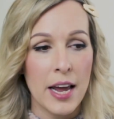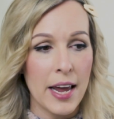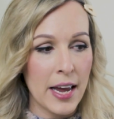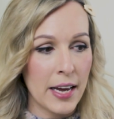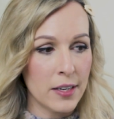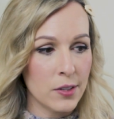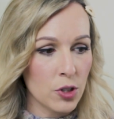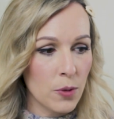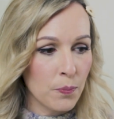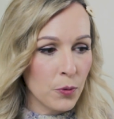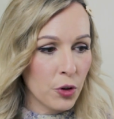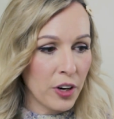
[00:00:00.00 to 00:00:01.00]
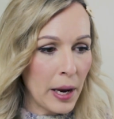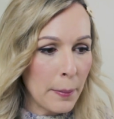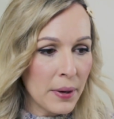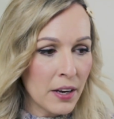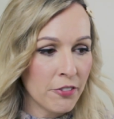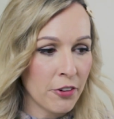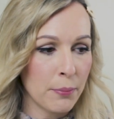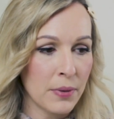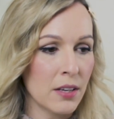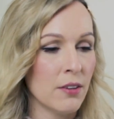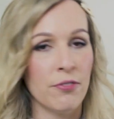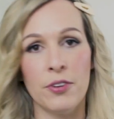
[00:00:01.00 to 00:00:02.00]
And cramping for
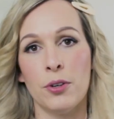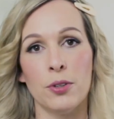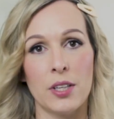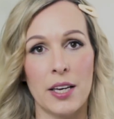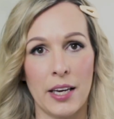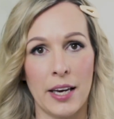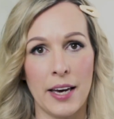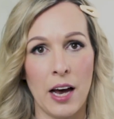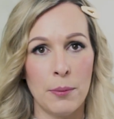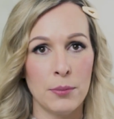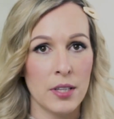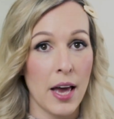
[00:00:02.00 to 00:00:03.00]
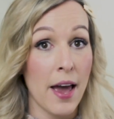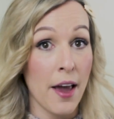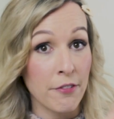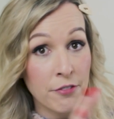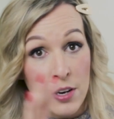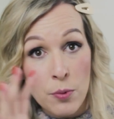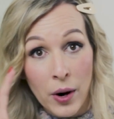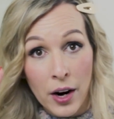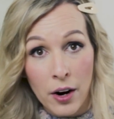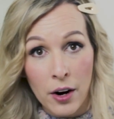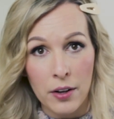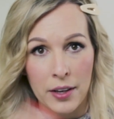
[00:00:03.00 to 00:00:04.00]
me feels like it comes
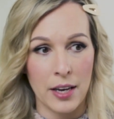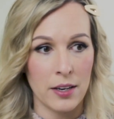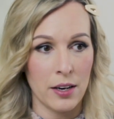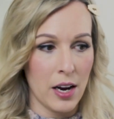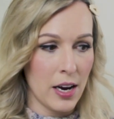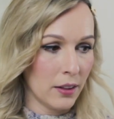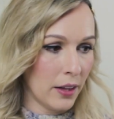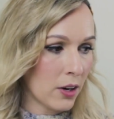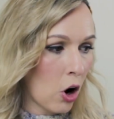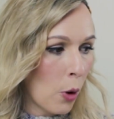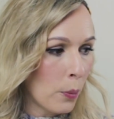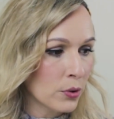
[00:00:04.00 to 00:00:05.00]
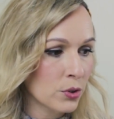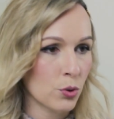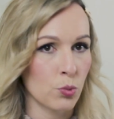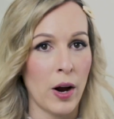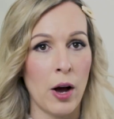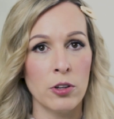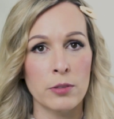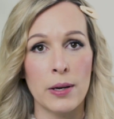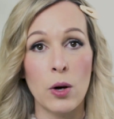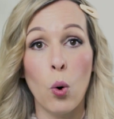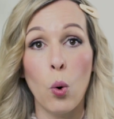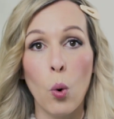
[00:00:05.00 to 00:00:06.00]
everywhere. Like it like almost surrounds
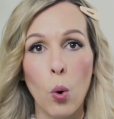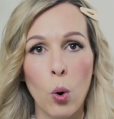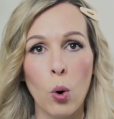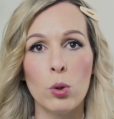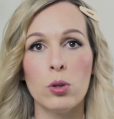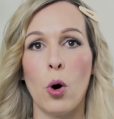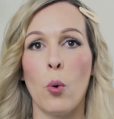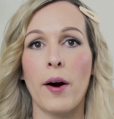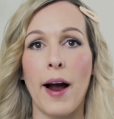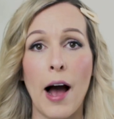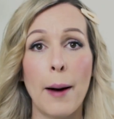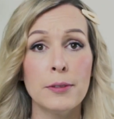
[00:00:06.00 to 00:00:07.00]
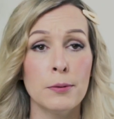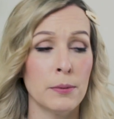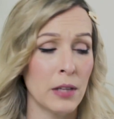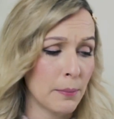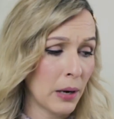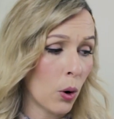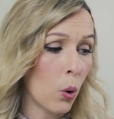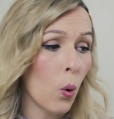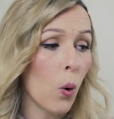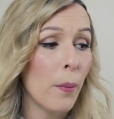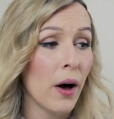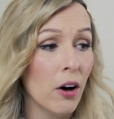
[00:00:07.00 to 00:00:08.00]
my whole lower abdomen, like my
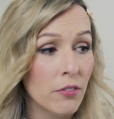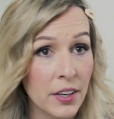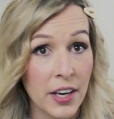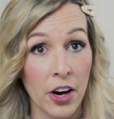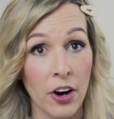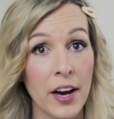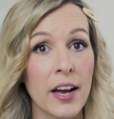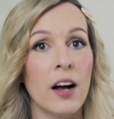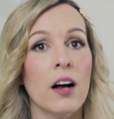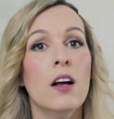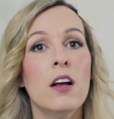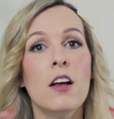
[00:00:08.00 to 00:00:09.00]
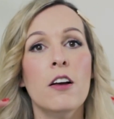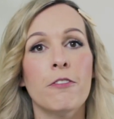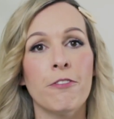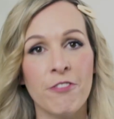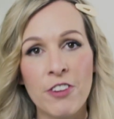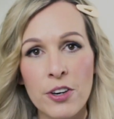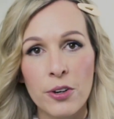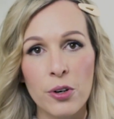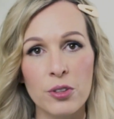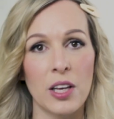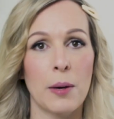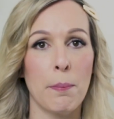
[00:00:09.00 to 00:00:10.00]
whole pelvic area
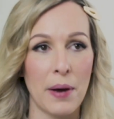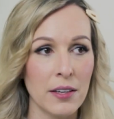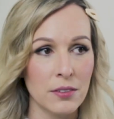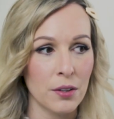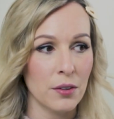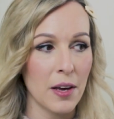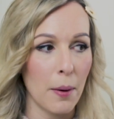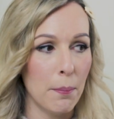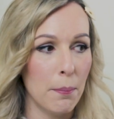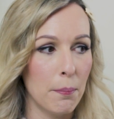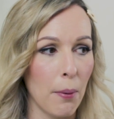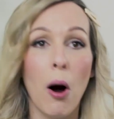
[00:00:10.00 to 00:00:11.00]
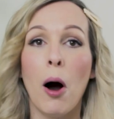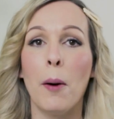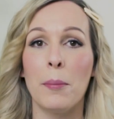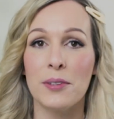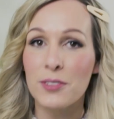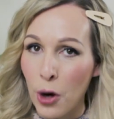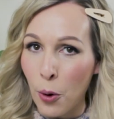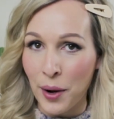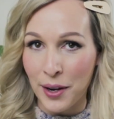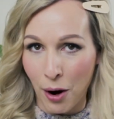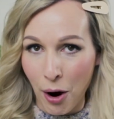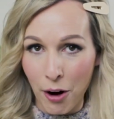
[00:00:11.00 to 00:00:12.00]
feels like basically a bomb is
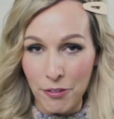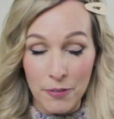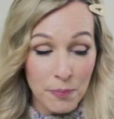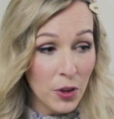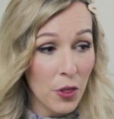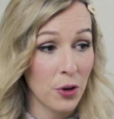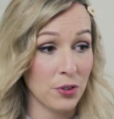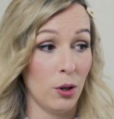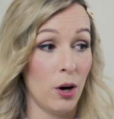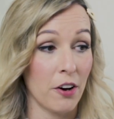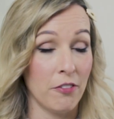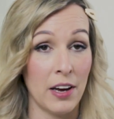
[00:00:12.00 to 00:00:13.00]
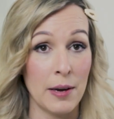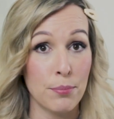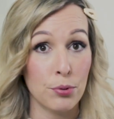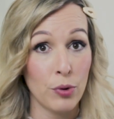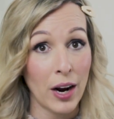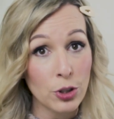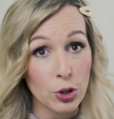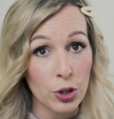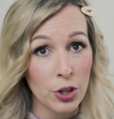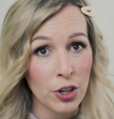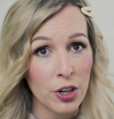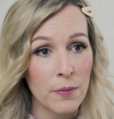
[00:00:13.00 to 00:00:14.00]
going off. There's a lot of like
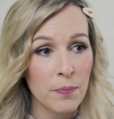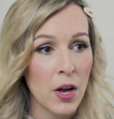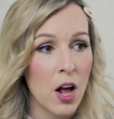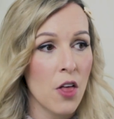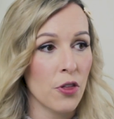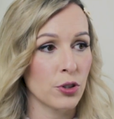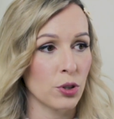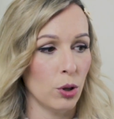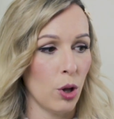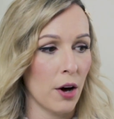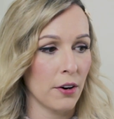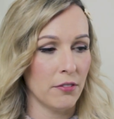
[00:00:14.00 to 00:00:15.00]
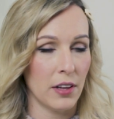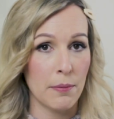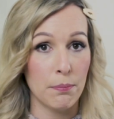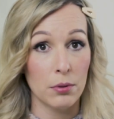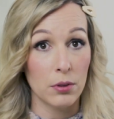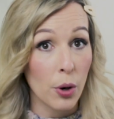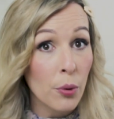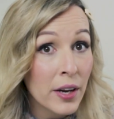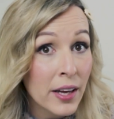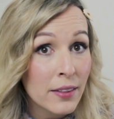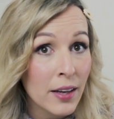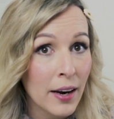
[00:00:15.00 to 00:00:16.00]
pressure. There's a lot of like
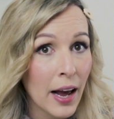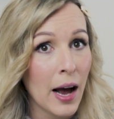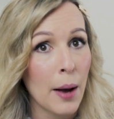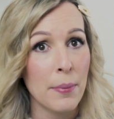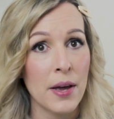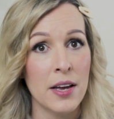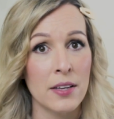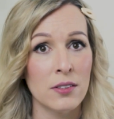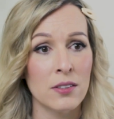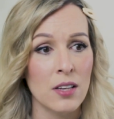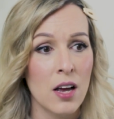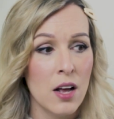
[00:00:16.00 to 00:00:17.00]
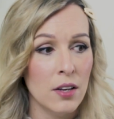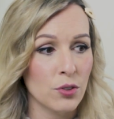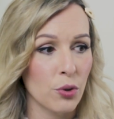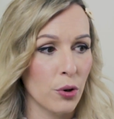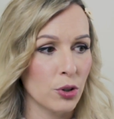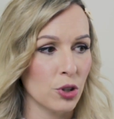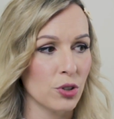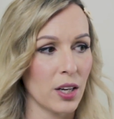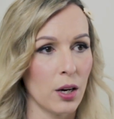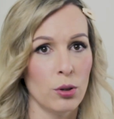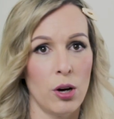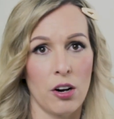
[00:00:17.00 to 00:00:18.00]
bloating that happens. So there's just
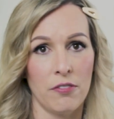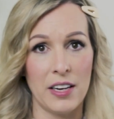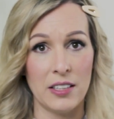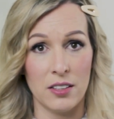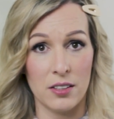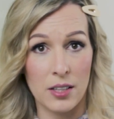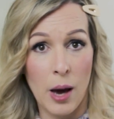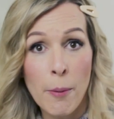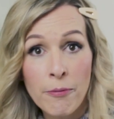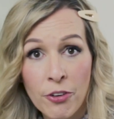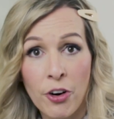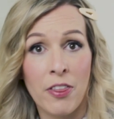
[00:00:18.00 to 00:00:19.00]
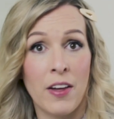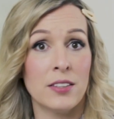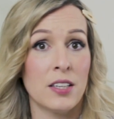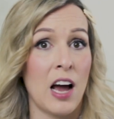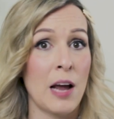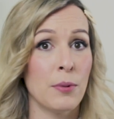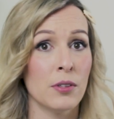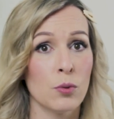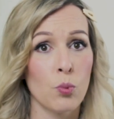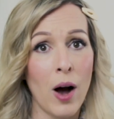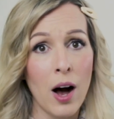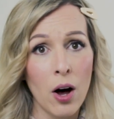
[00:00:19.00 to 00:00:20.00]
like a lot of like discomfort at that time as
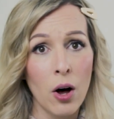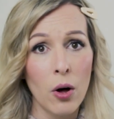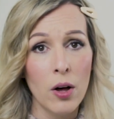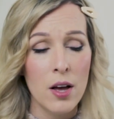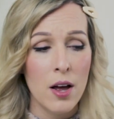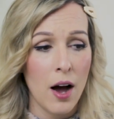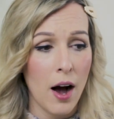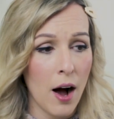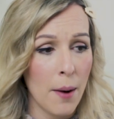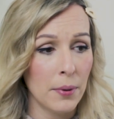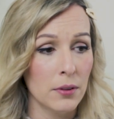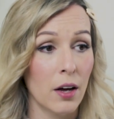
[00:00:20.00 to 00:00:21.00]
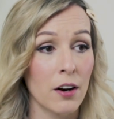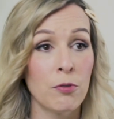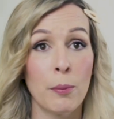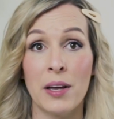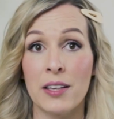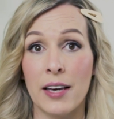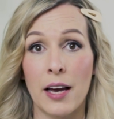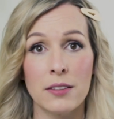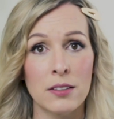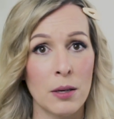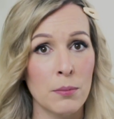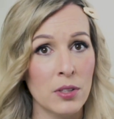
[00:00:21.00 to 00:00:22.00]
well. A lot of women get
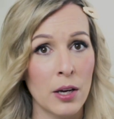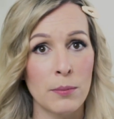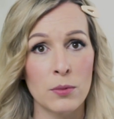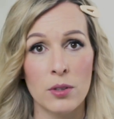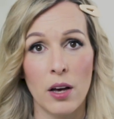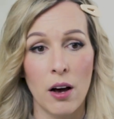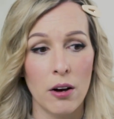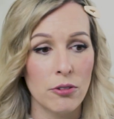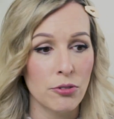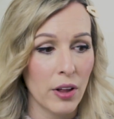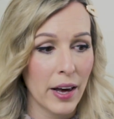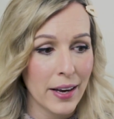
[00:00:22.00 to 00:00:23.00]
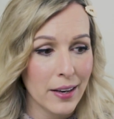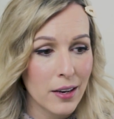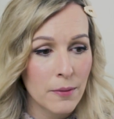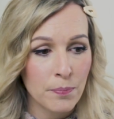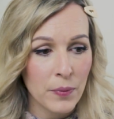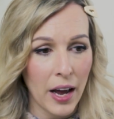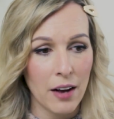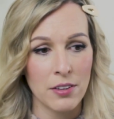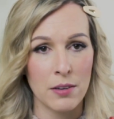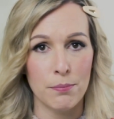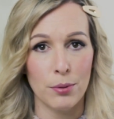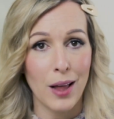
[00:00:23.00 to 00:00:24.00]
symptoms of like
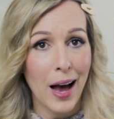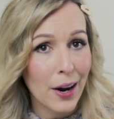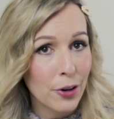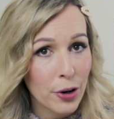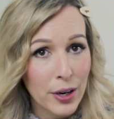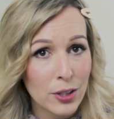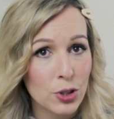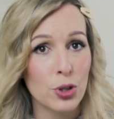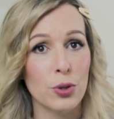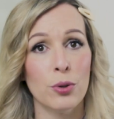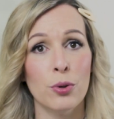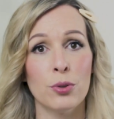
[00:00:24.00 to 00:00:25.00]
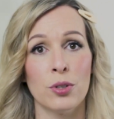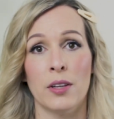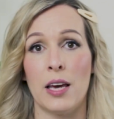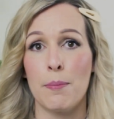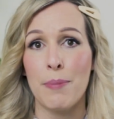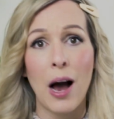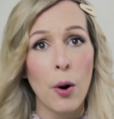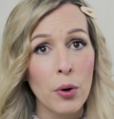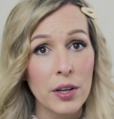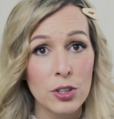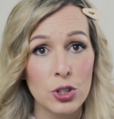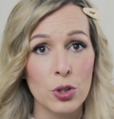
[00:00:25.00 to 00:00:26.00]
having bladder issues and like
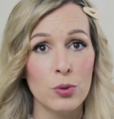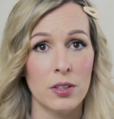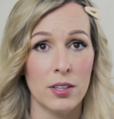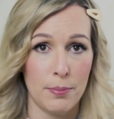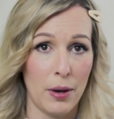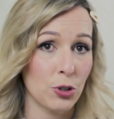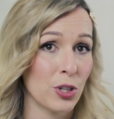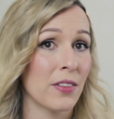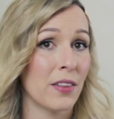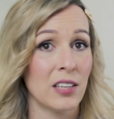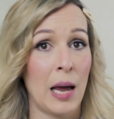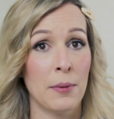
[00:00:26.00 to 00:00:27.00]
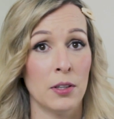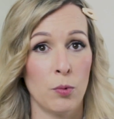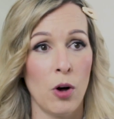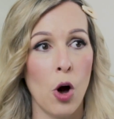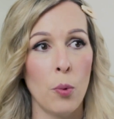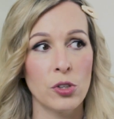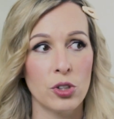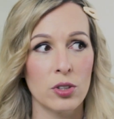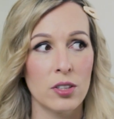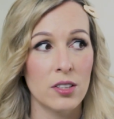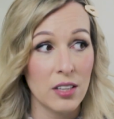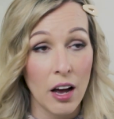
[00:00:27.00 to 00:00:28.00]
bowel issues, especially time as well, which
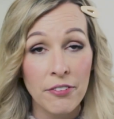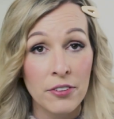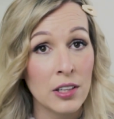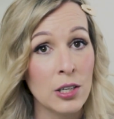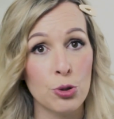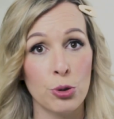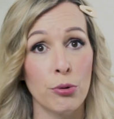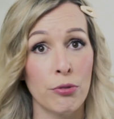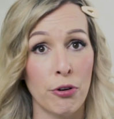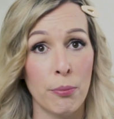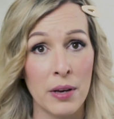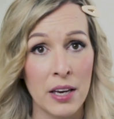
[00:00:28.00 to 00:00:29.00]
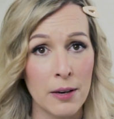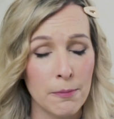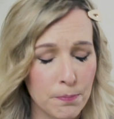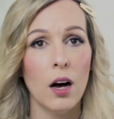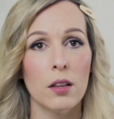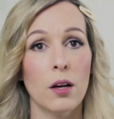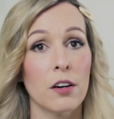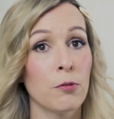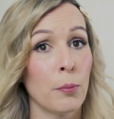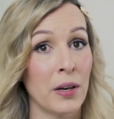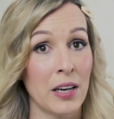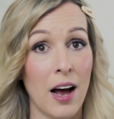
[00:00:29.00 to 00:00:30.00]
is definitely true for me. A lot of
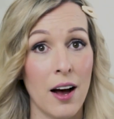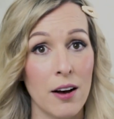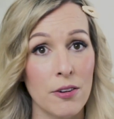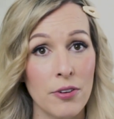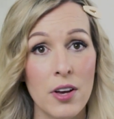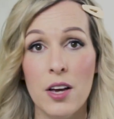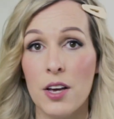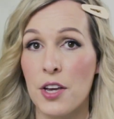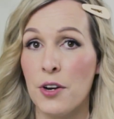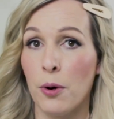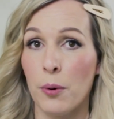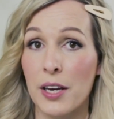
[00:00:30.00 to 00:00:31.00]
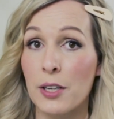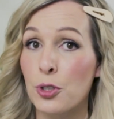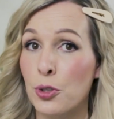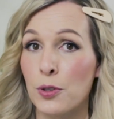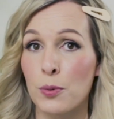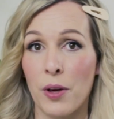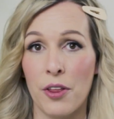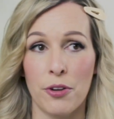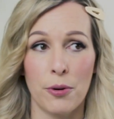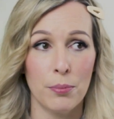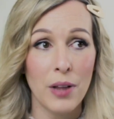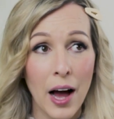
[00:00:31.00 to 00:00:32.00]
women have, issues with
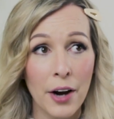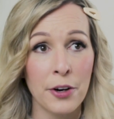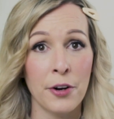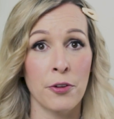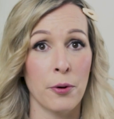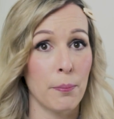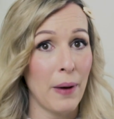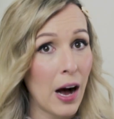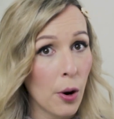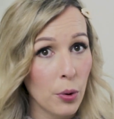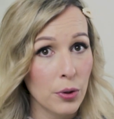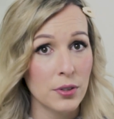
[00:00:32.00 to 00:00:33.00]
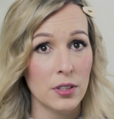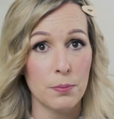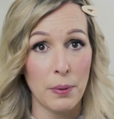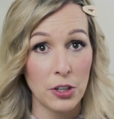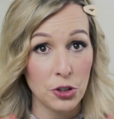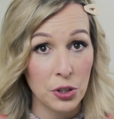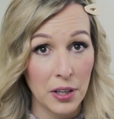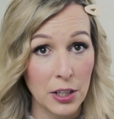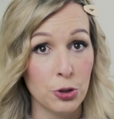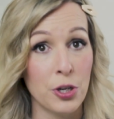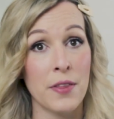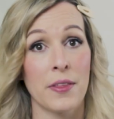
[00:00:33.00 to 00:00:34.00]
their bladder and their bowels, especially like
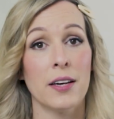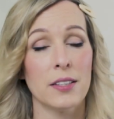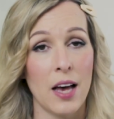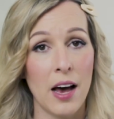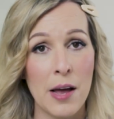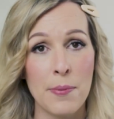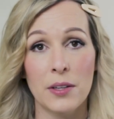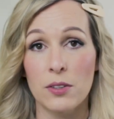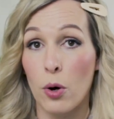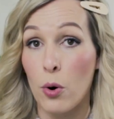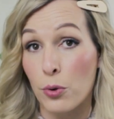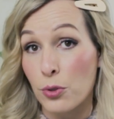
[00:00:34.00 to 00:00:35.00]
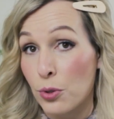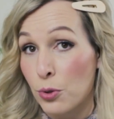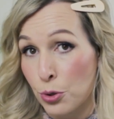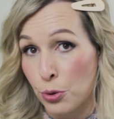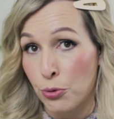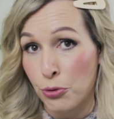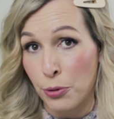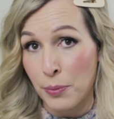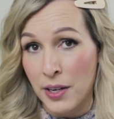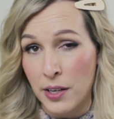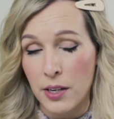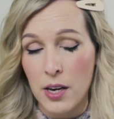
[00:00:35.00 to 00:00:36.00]
during that time. That's also true for
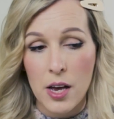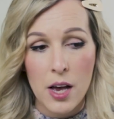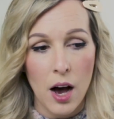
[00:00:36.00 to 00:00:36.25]
me.